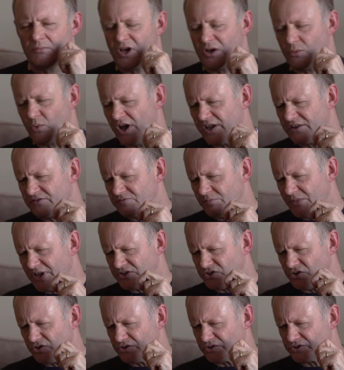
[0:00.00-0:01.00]
My wife,
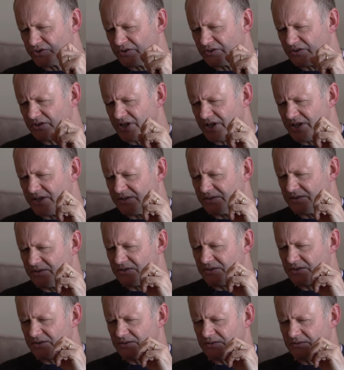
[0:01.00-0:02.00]
my daughter,
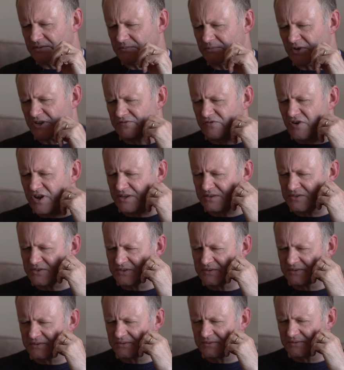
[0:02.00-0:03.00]
and my
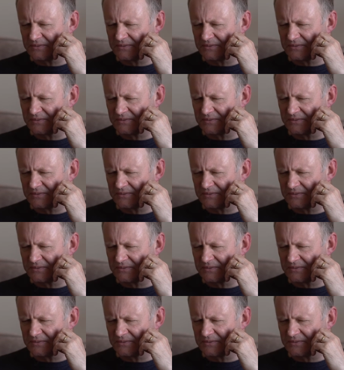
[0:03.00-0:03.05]
friends.